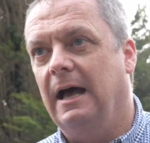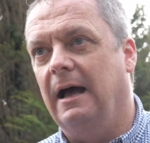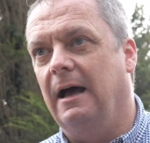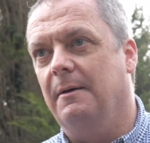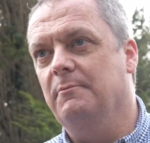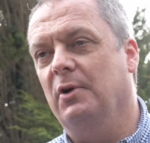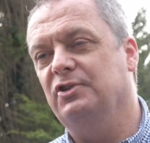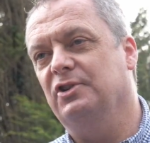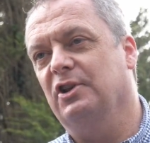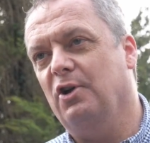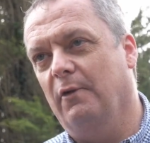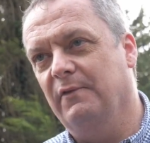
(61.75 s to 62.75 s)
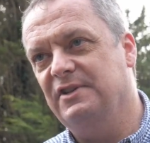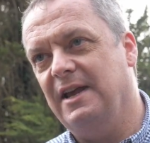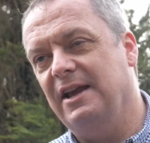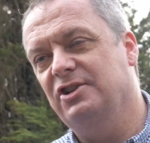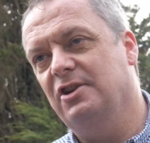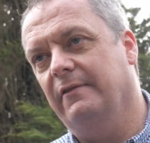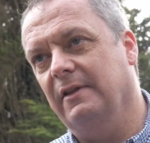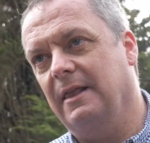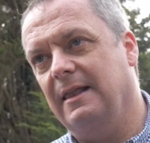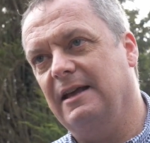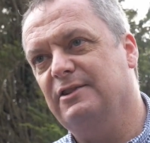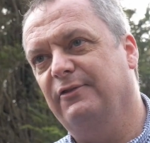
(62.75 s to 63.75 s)
Uh, much of the conversation over the
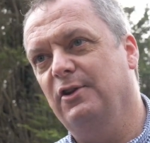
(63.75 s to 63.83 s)
last